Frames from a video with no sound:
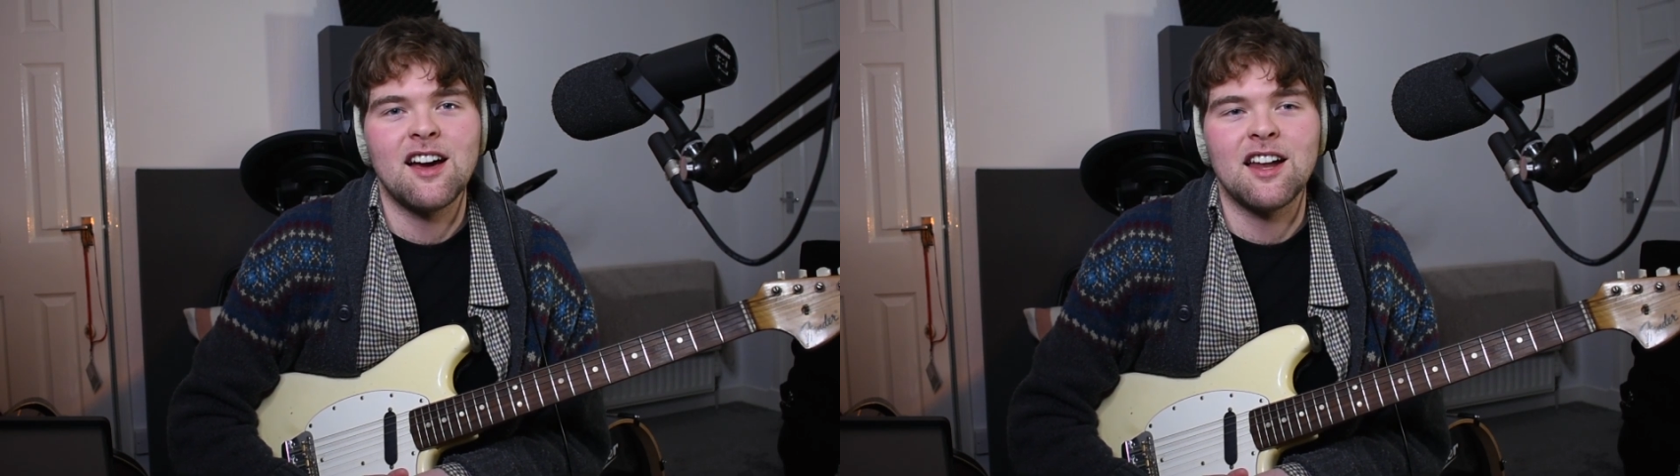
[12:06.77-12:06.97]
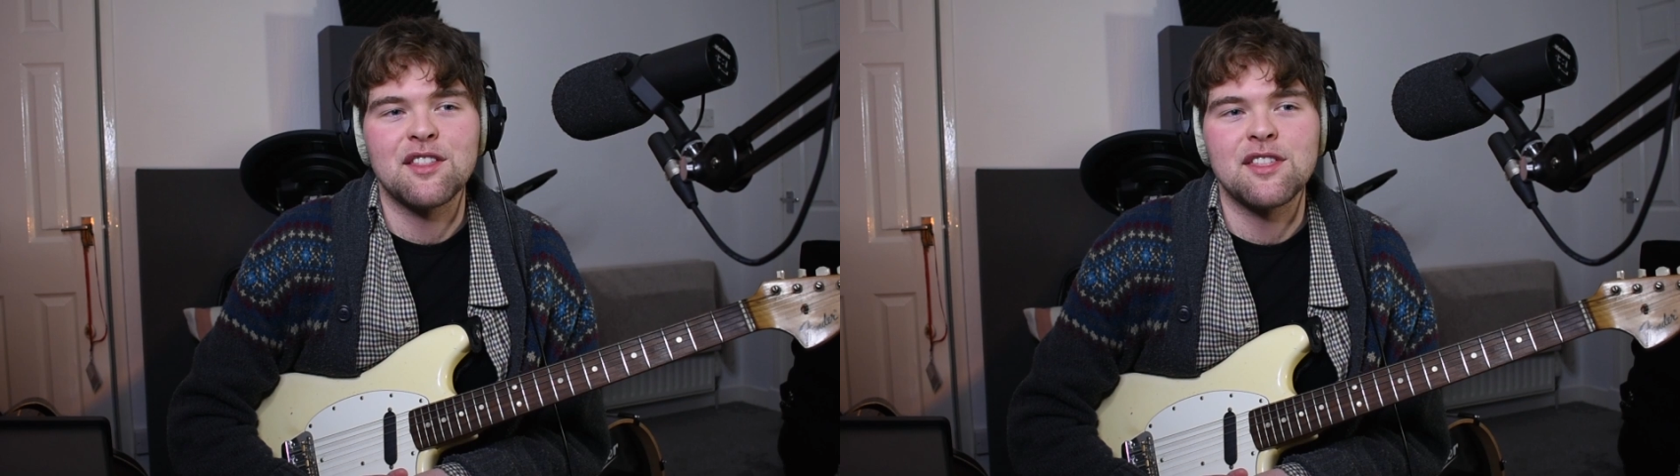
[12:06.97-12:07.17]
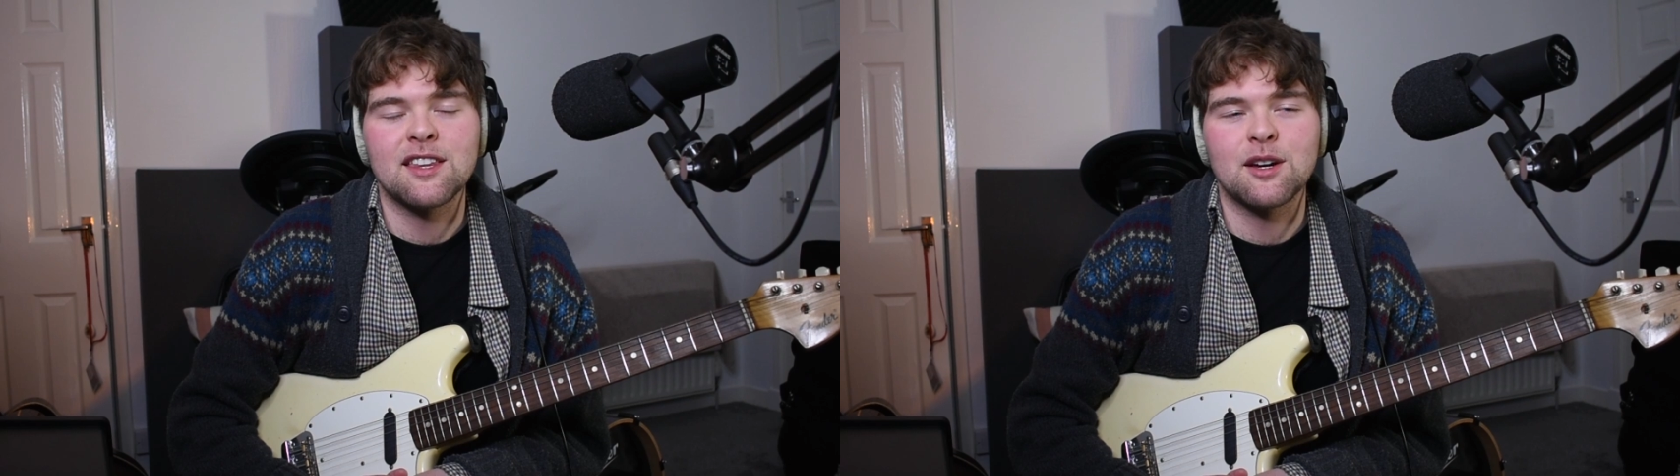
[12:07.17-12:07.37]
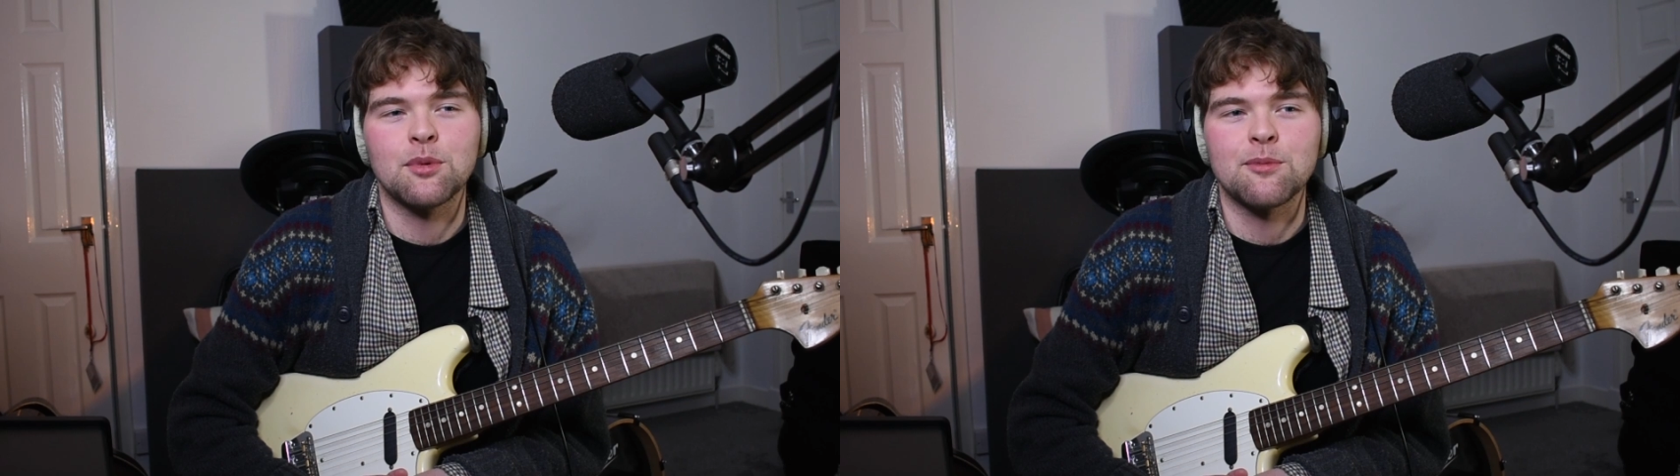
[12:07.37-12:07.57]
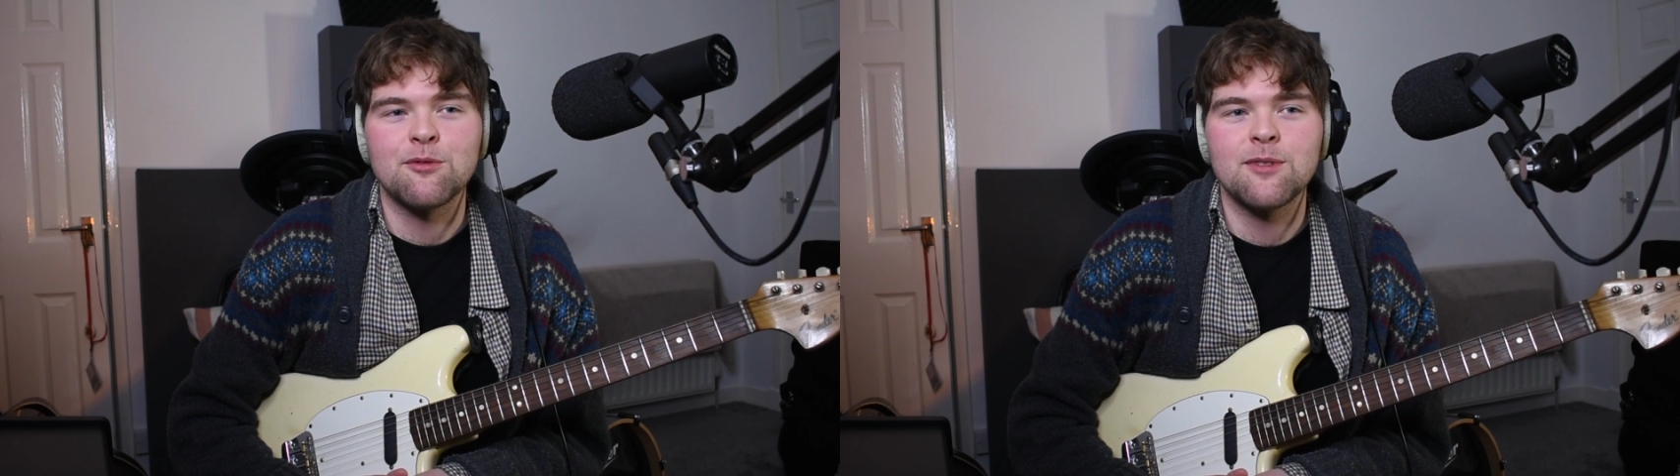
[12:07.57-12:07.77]
and I think that
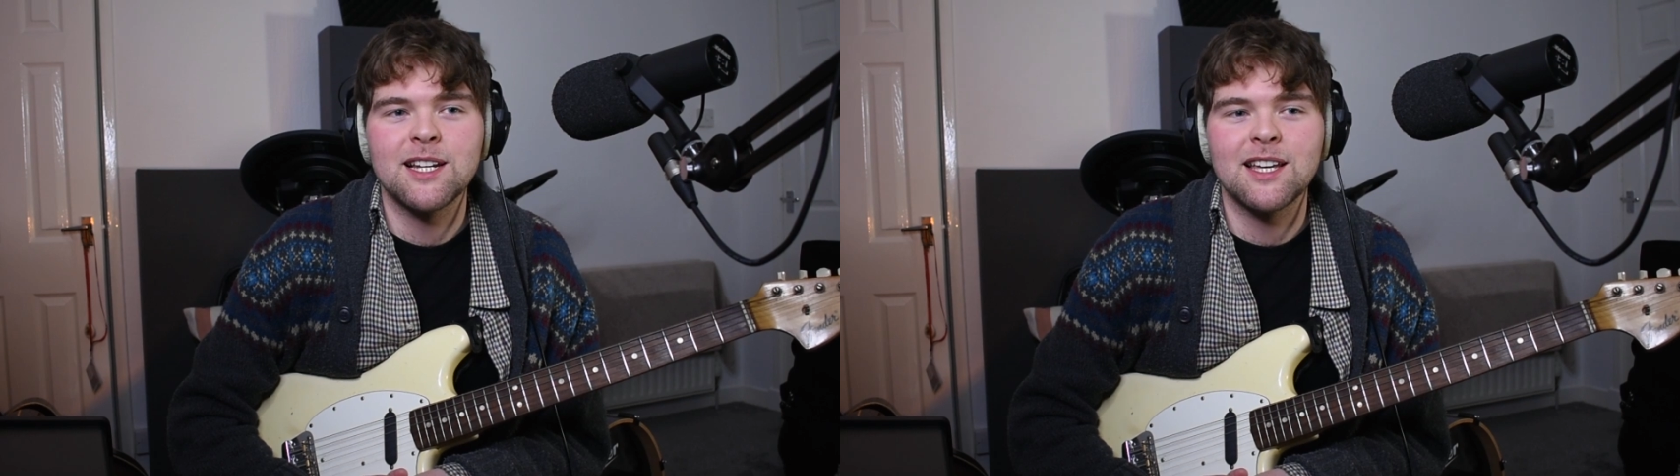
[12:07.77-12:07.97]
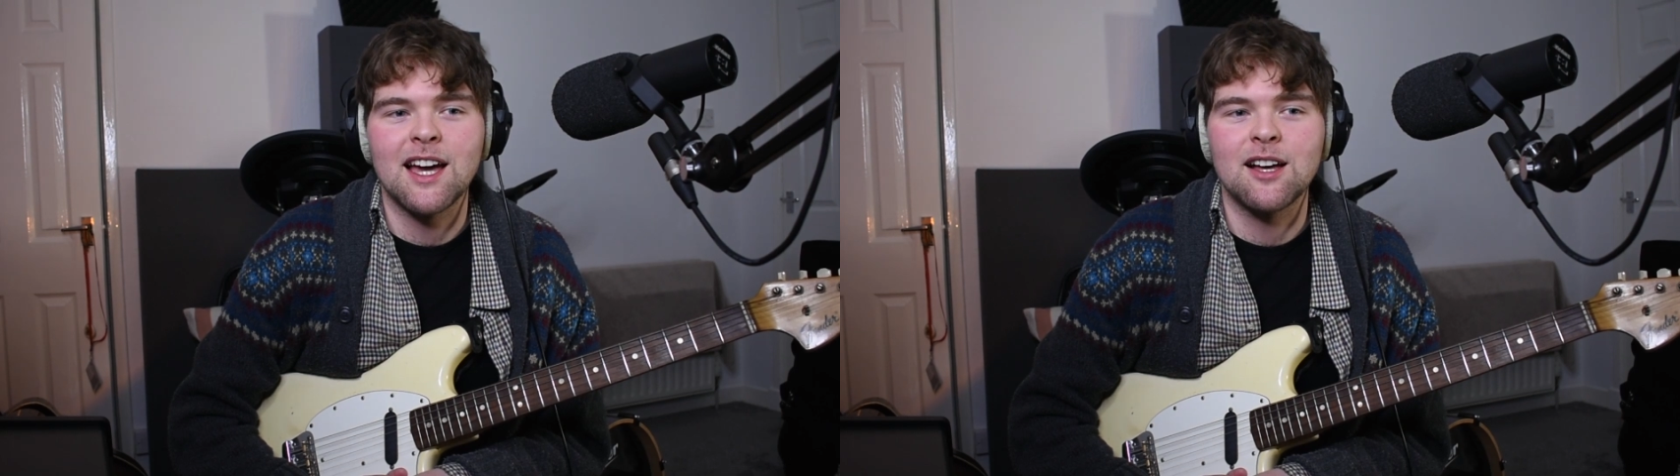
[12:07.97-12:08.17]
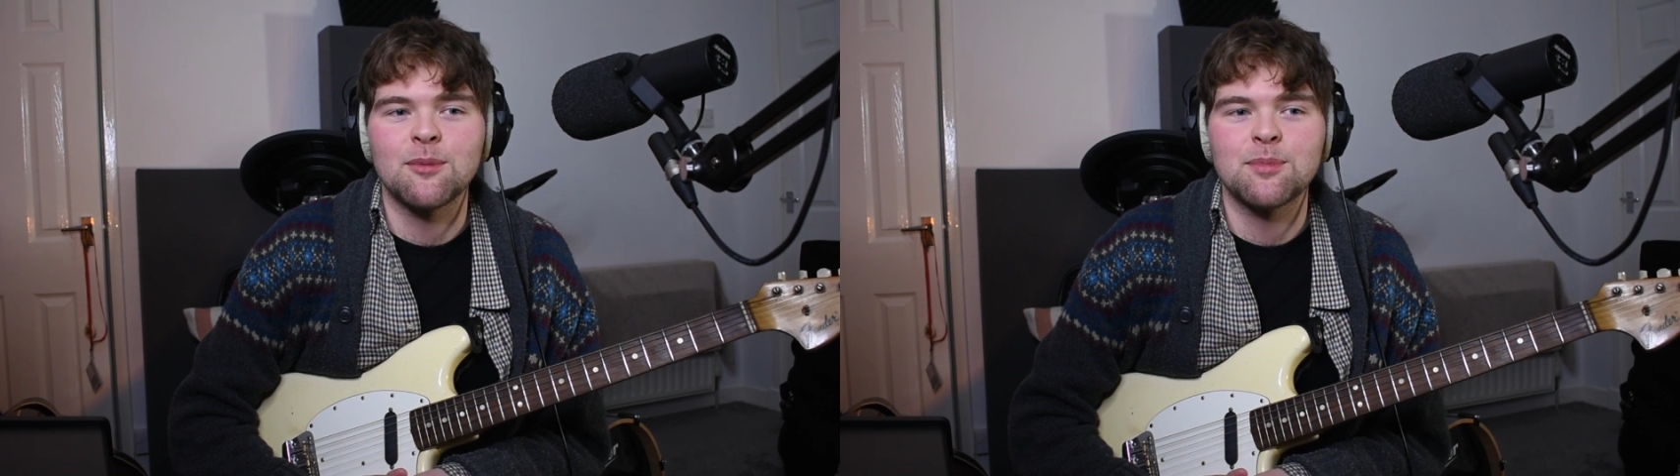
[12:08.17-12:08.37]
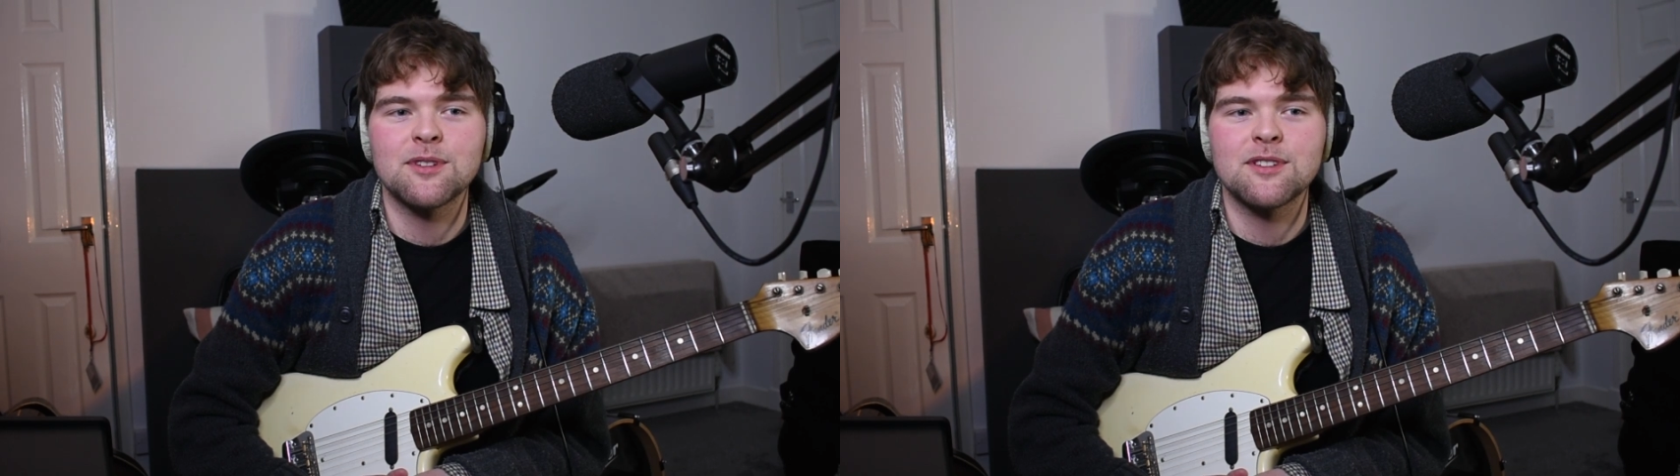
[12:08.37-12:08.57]
will really help